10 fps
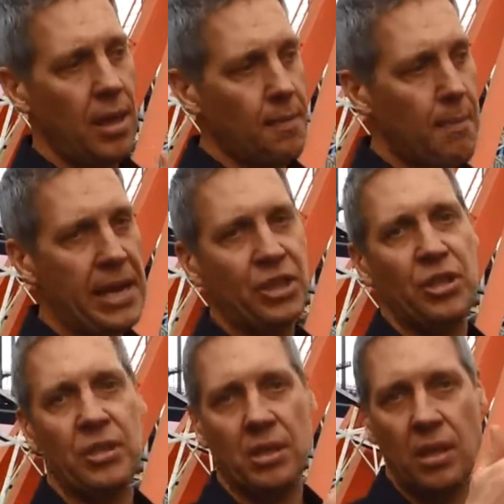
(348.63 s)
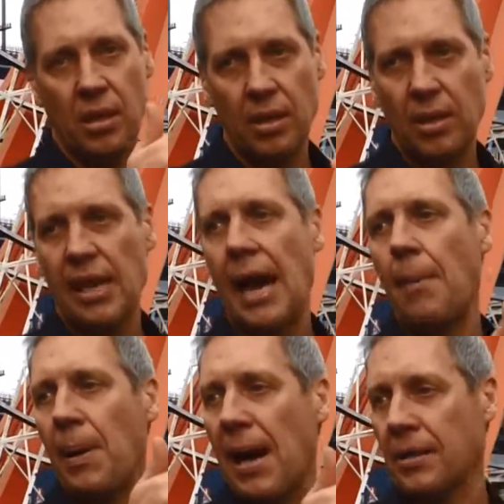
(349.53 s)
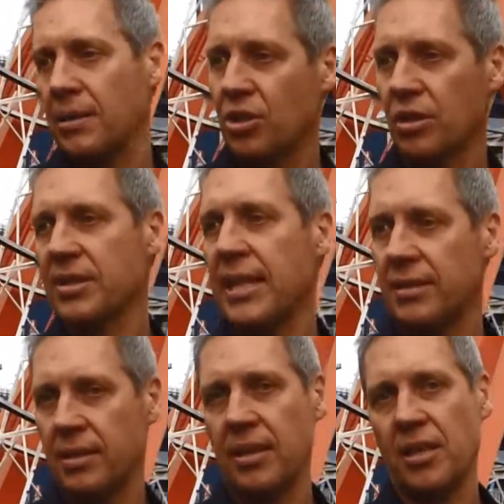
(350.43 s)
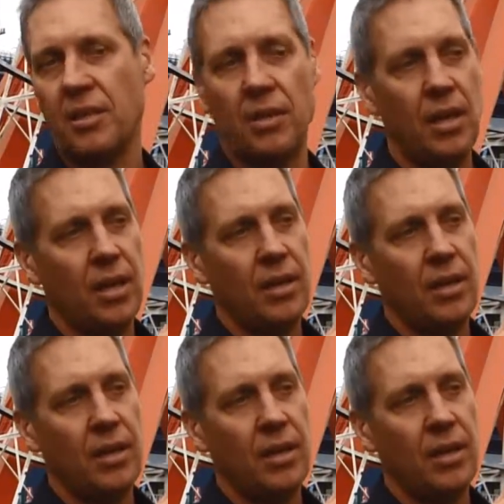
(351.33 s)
it measures car parks, it's got sensors that can